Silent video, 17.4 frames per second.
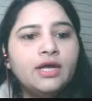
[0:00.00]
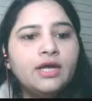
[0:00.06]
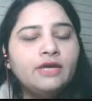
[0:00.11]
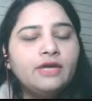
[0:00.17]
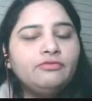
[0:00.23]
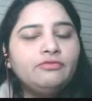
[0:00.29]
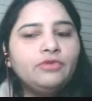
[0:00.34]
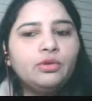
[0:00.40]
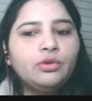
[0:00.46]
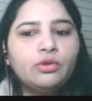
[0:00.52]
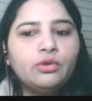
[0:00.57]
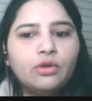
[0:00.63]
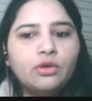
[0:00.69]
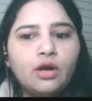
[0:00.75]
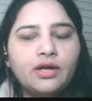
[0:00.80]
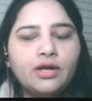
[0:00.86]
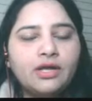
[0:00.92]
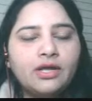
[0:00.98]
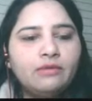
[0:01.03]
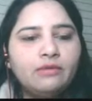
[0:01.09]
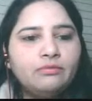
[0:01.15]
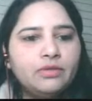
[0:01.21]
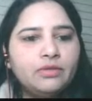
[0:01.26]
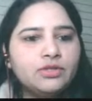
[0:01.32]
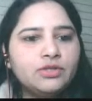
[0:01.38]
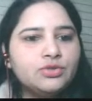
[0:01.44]
if you are not
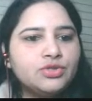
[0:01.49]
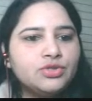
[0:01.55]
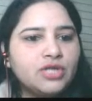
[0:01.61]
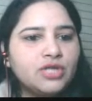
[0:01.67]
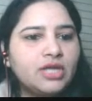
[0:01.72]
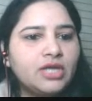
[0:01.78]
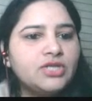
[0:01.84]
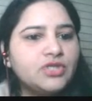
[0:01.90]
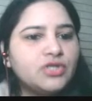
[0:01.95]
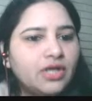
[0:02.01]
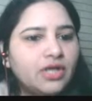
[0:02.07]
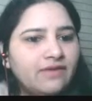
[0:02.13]
able to change